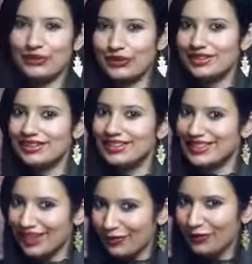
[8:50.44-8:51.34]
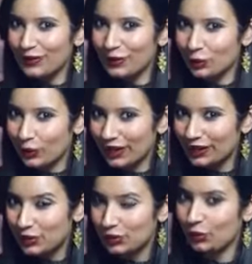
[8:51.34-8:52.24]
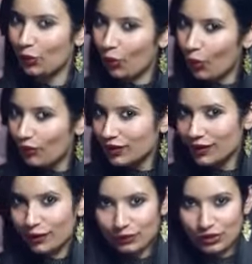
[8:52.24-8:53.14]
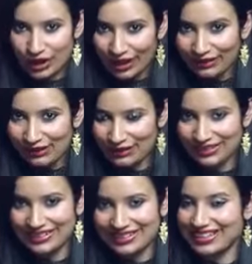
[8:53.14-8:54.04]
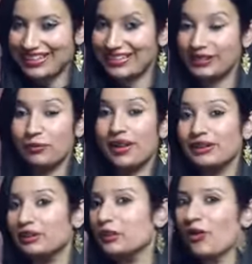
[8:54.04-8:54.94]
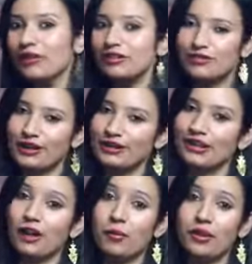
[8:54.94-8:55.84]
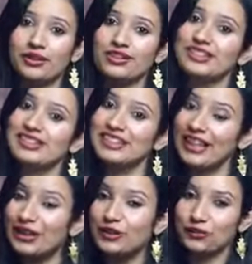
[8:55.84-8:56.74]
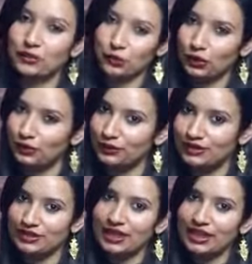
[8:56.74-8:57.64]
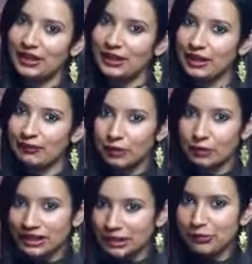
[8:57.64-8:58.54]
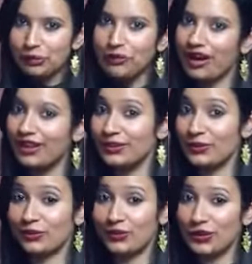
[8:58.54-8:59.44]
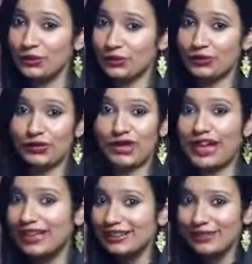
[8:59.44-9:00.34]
The seventh way to overcome challenges is by not fretting about the state of the world. If you keep your eyes on the news for any